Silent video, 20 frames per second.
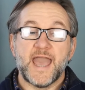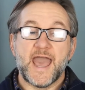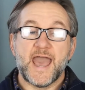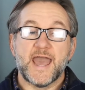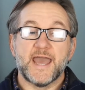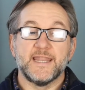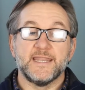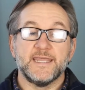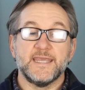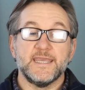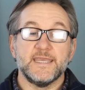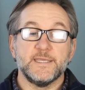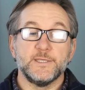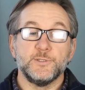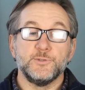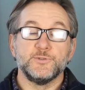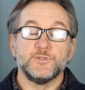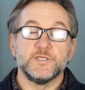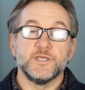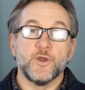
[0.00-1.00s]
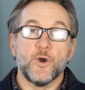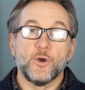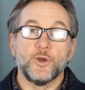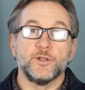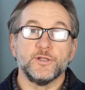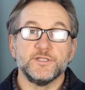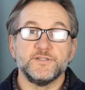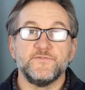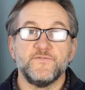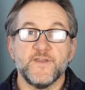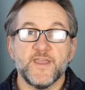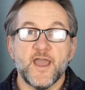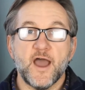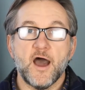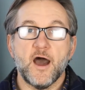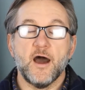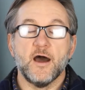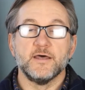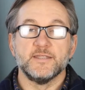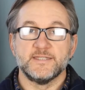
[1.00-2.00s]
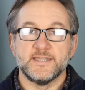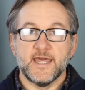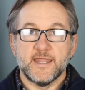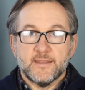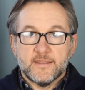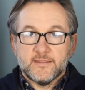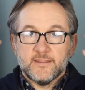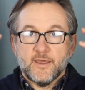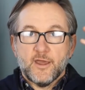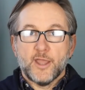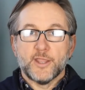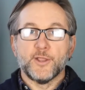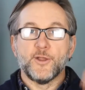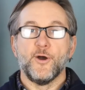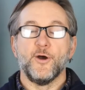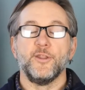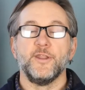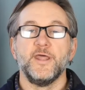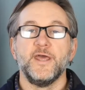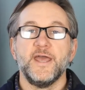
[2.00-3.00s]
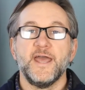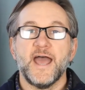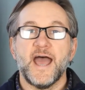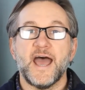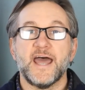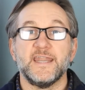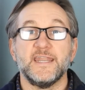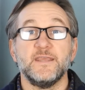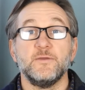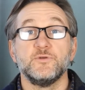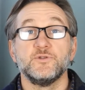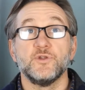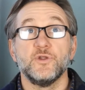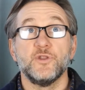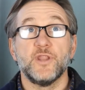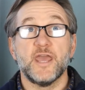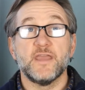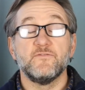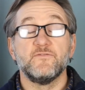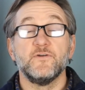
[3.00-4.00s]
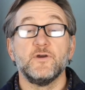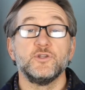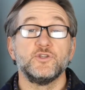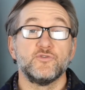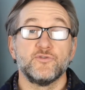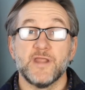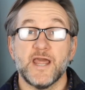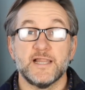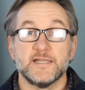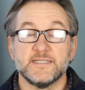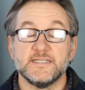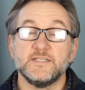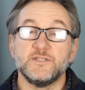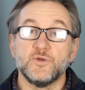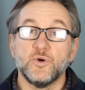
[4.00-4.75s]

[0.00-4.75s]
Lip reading: and he used the Oculus VR set that I got, and he was on a virtual reality